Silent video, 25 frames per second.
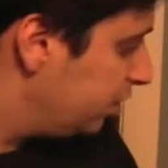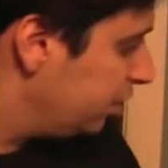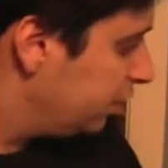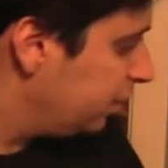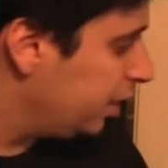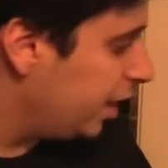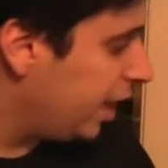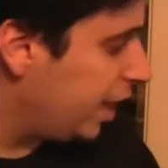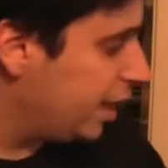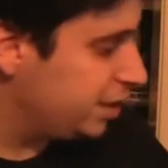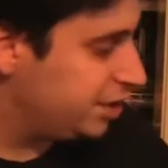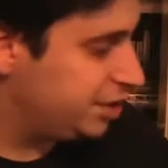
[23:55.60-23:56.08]

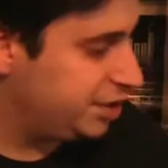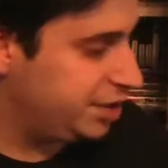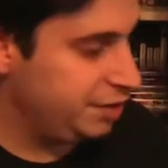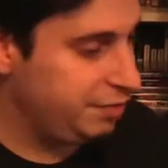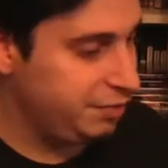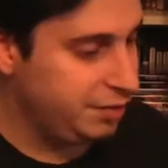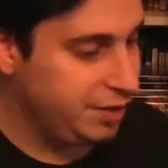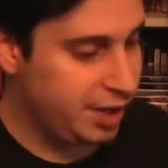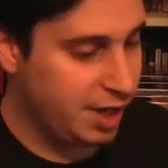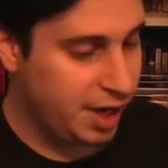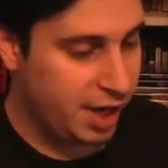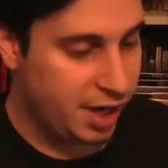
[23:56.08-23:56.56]
Last
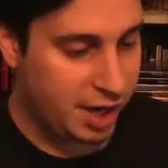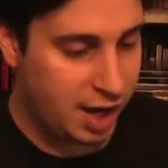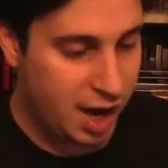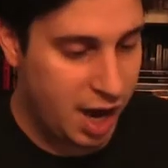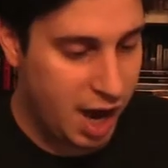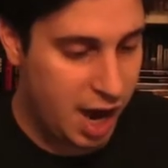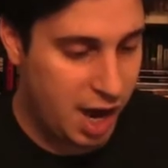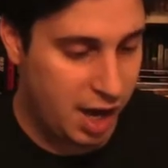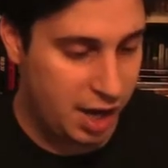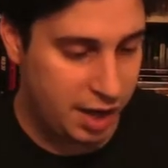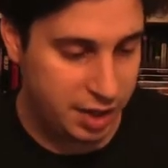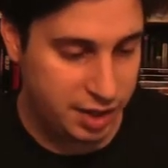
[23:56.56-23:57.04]
DVD I
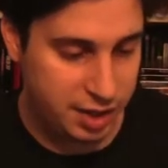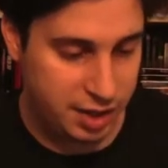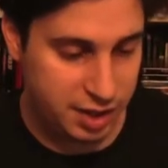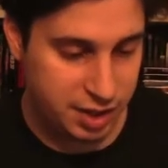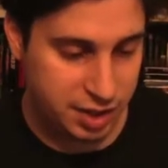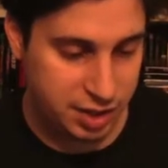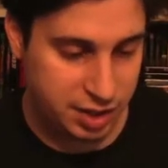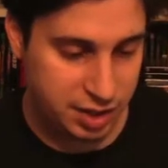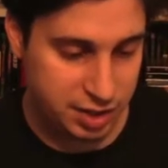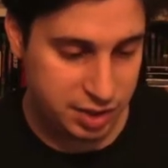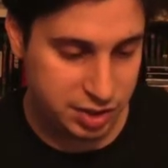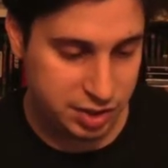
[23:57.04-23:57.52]
got
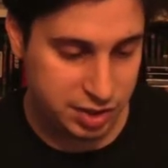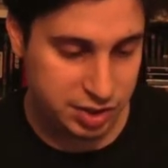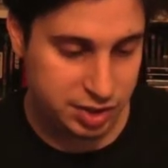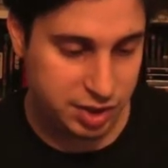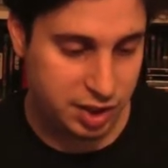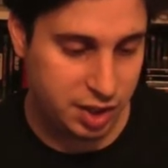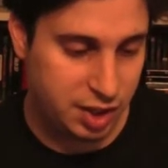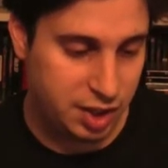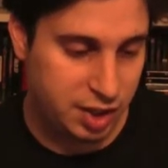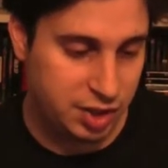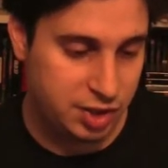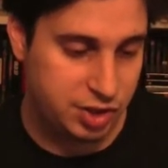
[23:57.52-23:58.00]

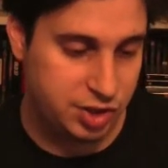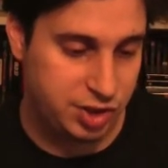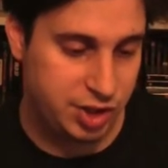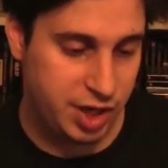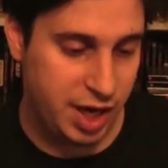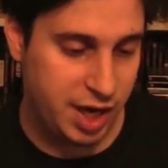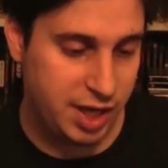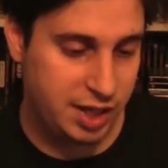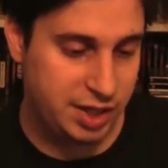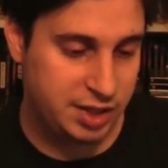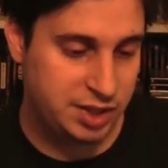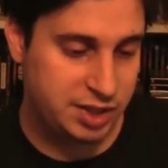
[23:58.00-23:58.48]
is
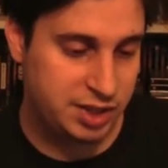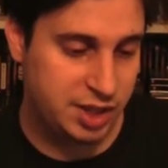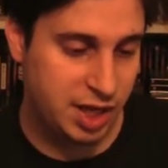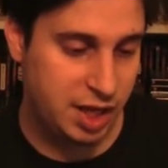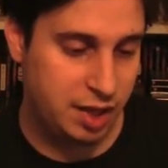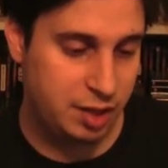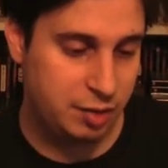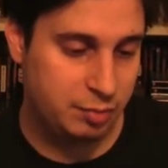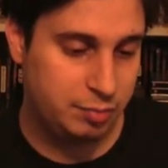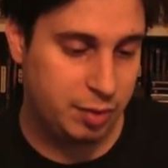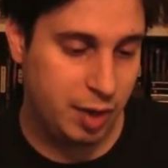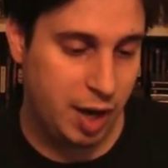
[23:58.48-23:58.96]
Jay and
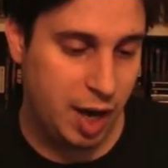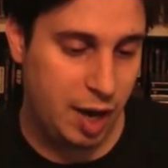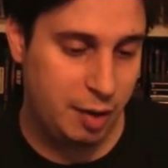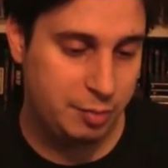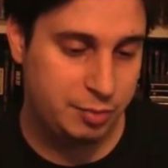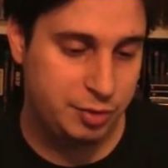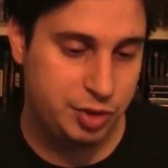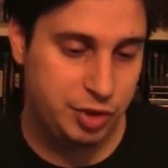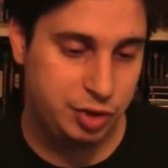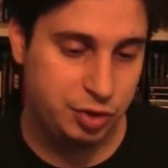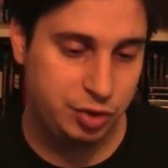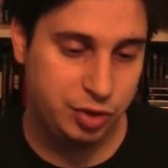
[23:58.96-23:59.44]
Silent
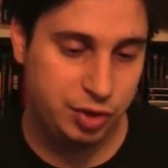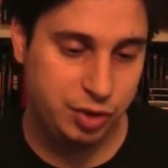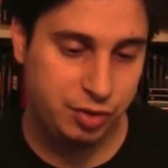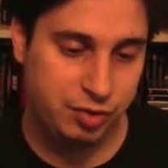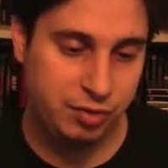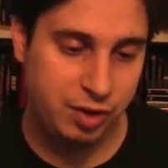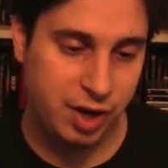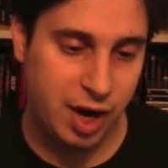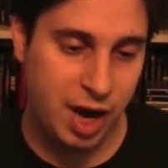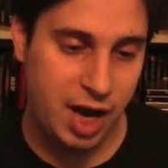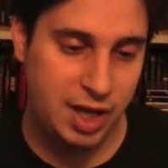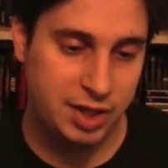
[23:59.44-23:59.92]
Bob Do
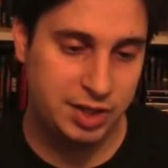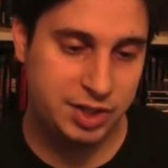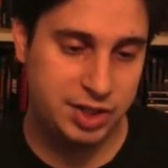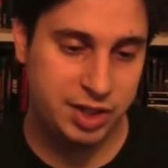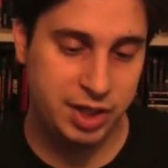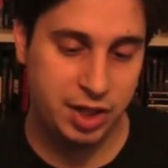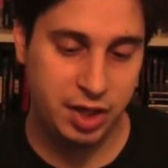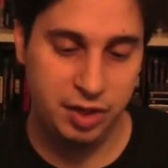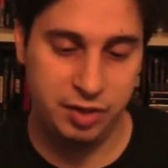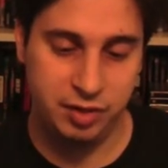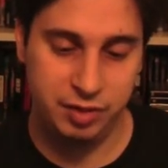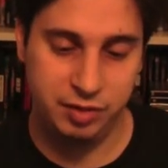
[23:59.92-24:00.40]

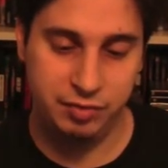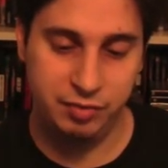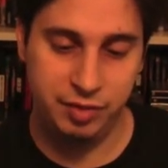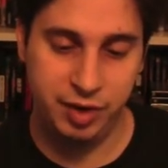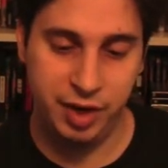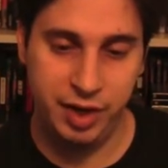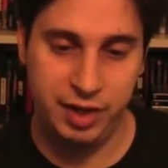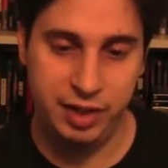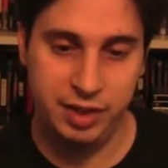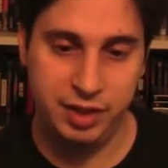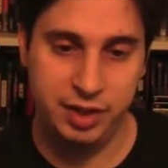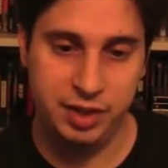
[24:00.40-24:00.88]
Degrassi
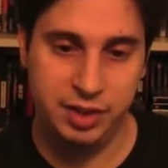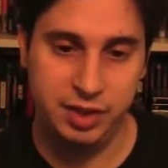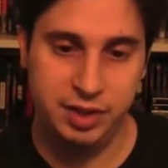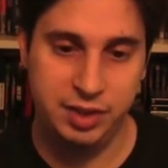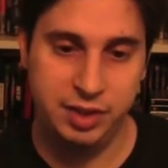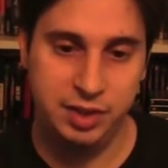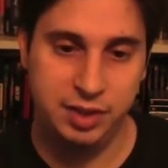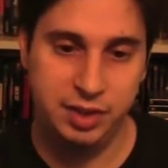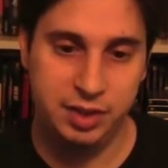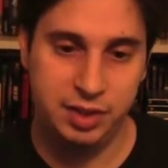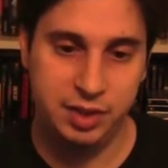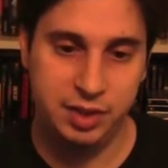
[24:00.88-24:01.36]
unrated,